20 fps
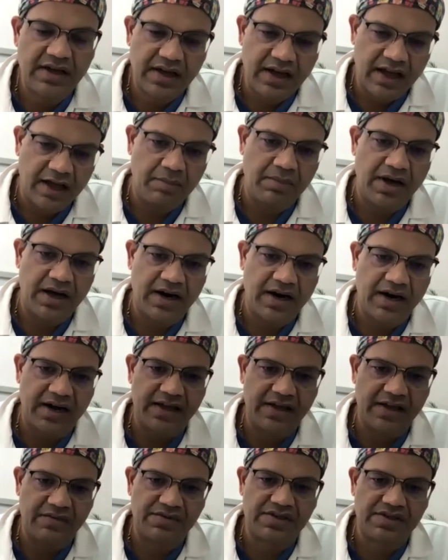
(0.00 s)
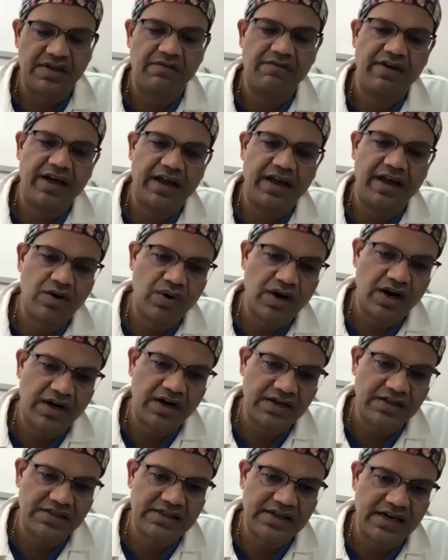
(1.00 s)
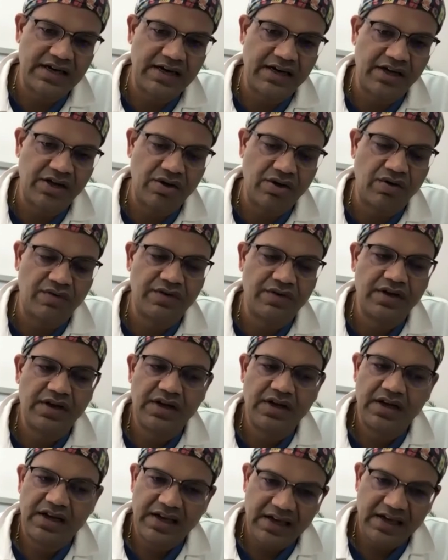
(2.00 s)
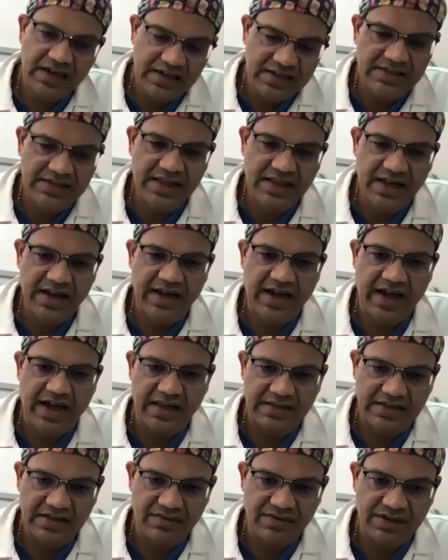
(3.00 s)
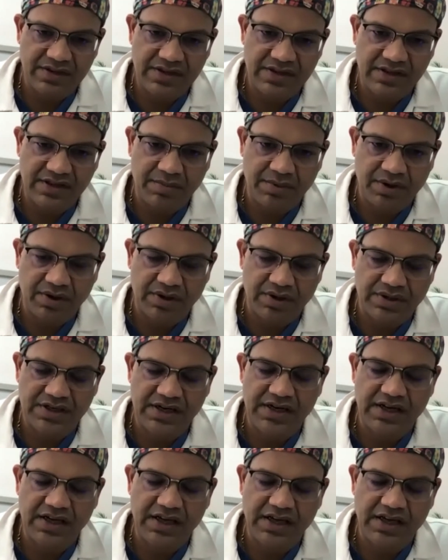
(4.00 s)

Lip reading: MRI gives a very good understanding of, is there a cancer within the prostate?